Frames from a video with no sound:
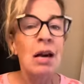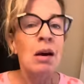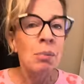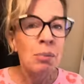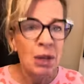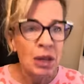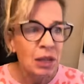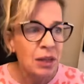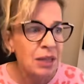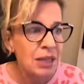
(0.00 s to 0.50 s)

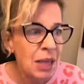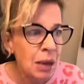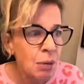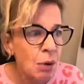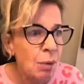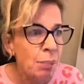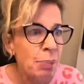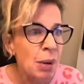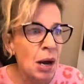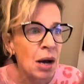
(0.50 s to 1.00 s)
because they were
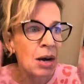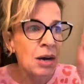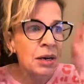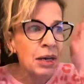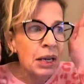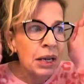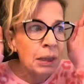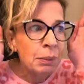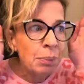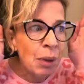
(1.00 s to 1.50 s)

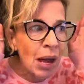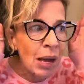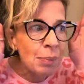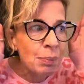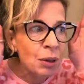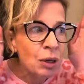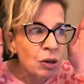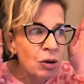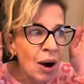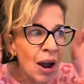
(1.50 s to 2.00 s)
burning
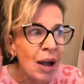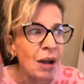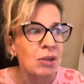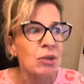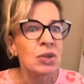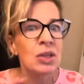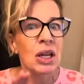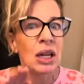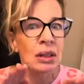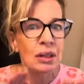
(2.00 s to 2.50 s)
paper
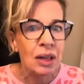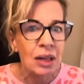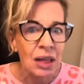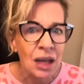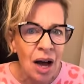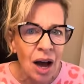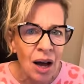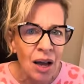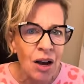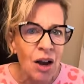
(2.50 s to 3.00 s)
crowns in the
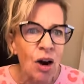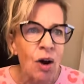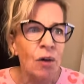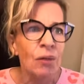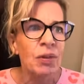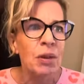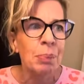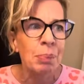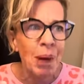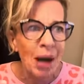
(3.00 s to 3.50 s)
colour of
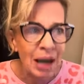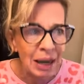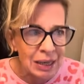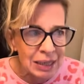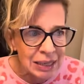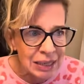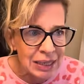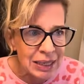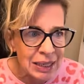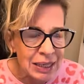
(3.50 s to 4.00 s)
the
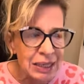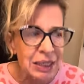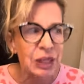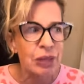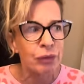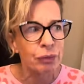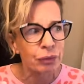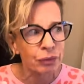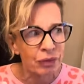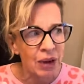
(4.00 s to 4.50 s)

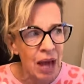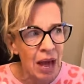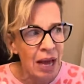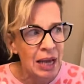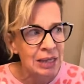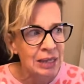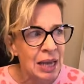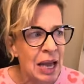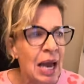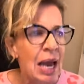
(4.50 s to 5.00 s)
Palestinian
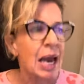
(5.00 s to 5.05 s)
flags,